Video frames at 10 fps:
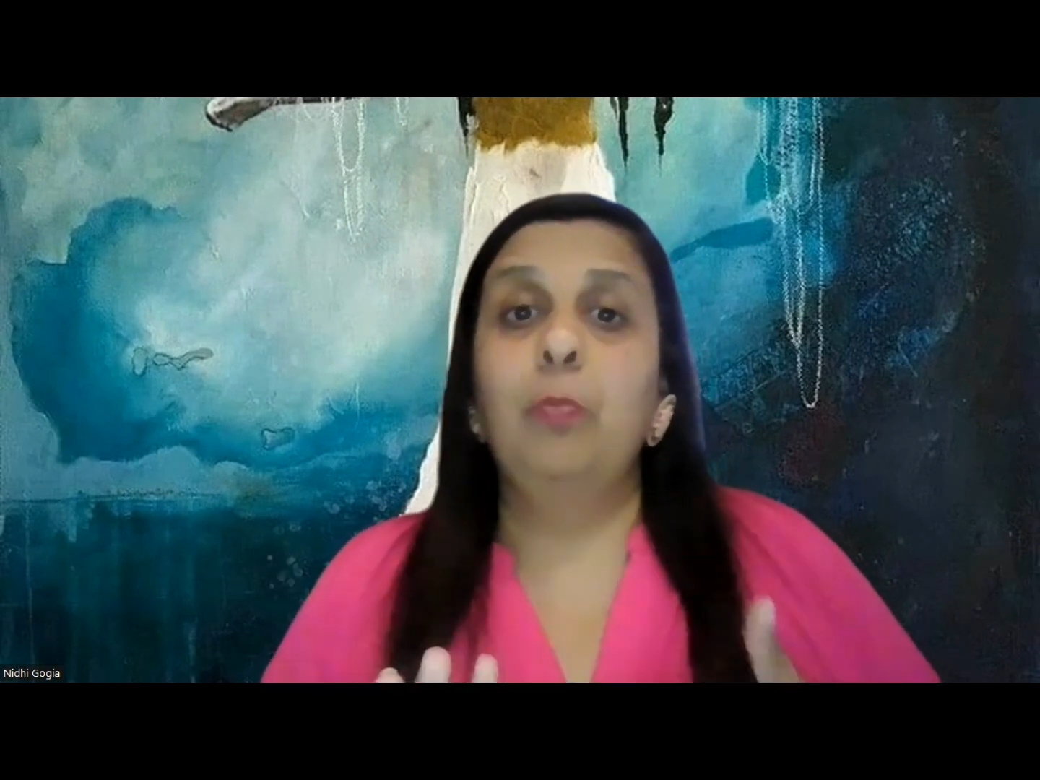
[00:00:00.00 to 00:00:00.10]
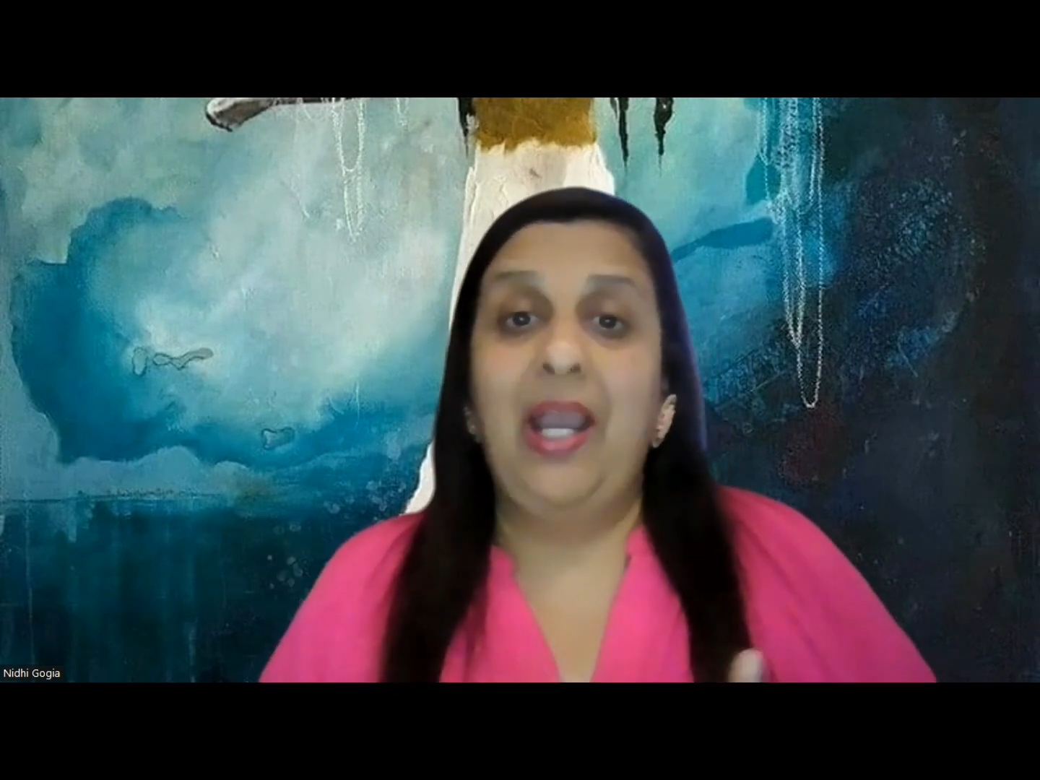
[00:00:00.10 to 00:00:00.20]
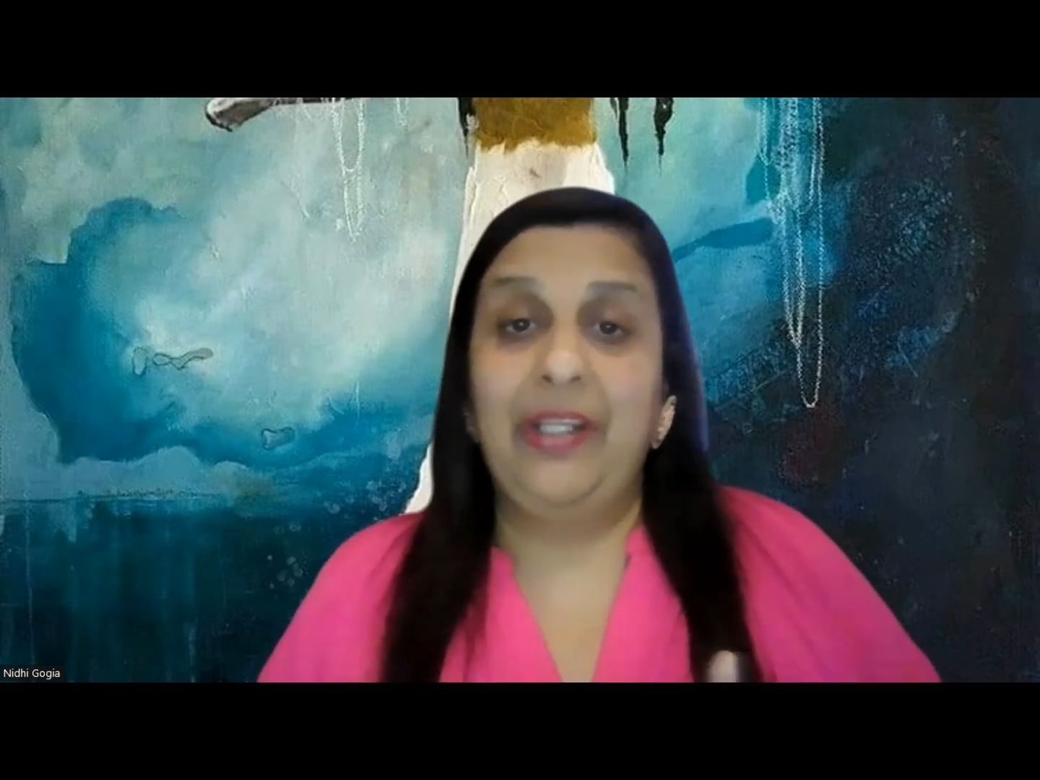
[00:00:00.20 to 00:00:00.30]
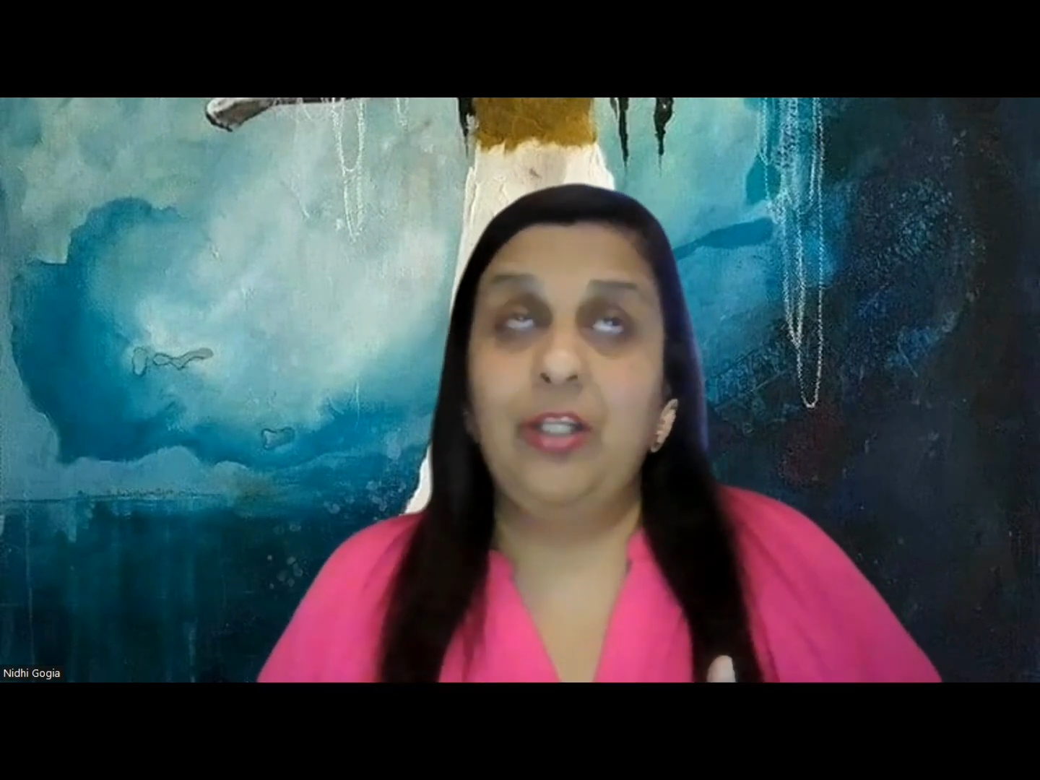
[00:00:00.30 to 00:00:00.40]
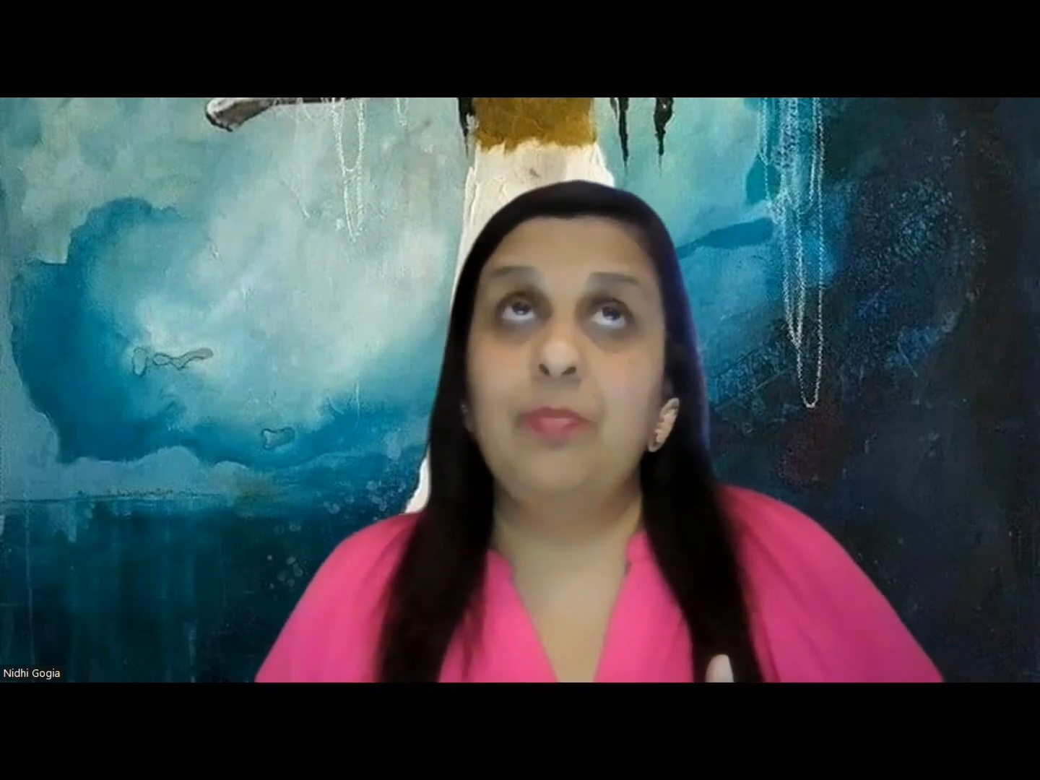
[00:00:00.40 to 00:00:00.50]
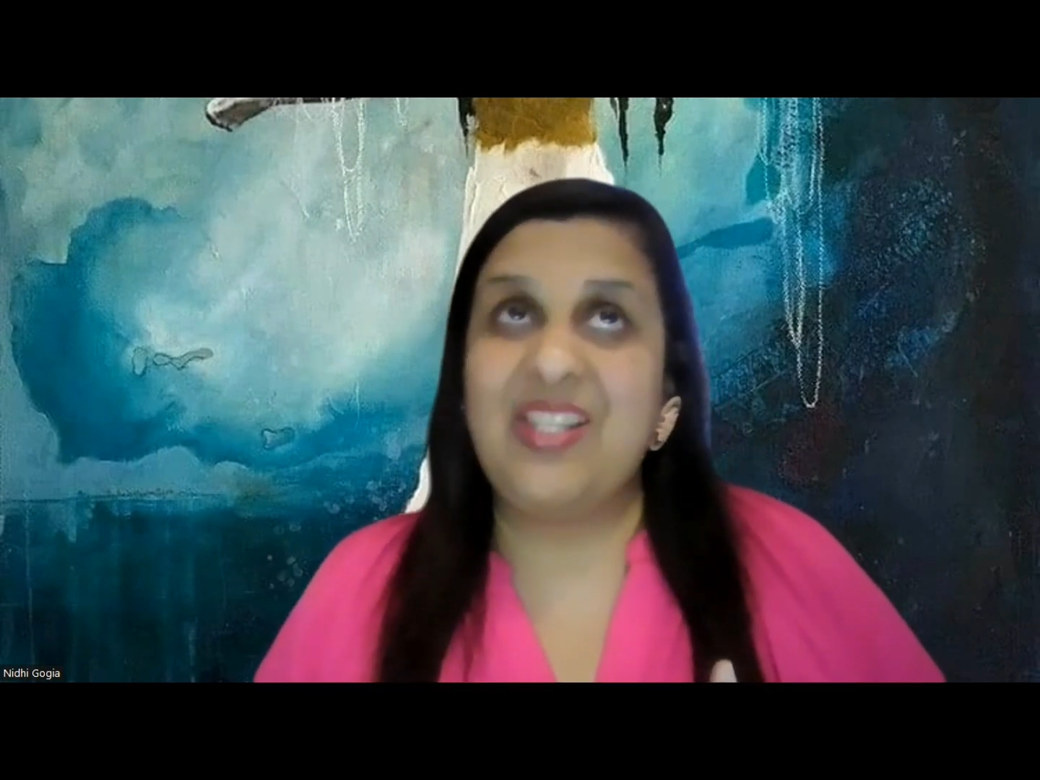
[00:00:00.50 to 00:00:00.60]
minor